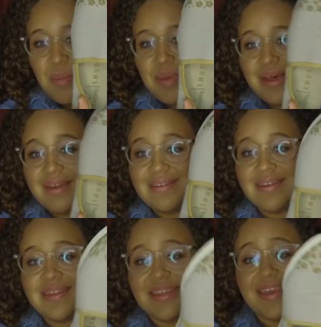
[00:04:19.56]
but
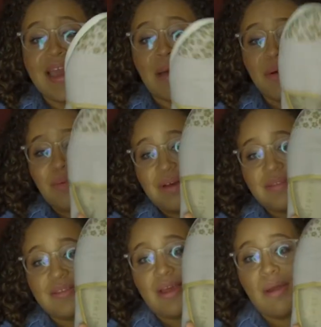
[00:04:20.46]
the camel
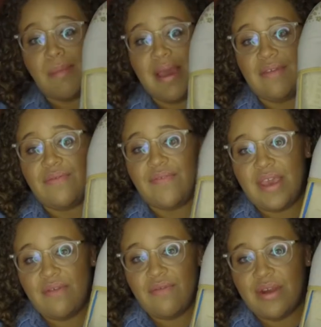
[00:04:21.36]
ones are my
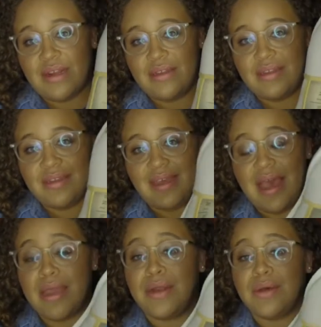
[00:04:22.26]
favorite.
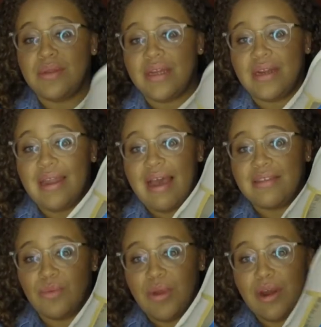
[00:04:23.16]
I know they're
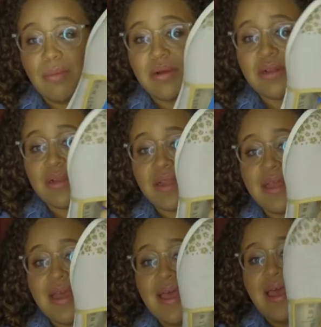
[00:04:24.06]
less wearable
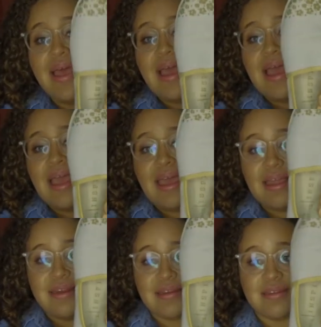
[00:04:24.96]

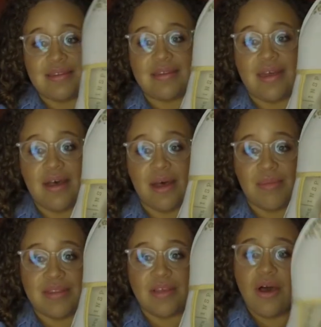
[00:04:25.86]
and
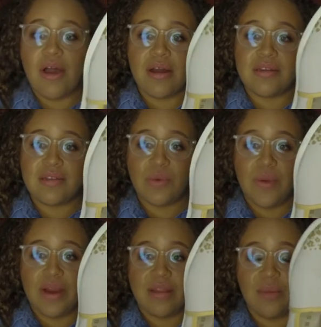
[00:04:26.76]
um, it's hard to
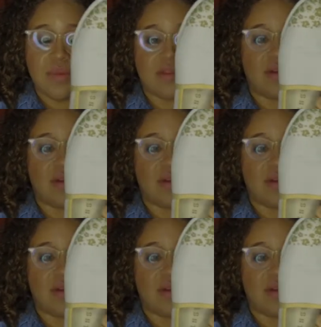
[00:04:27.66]
wear them with a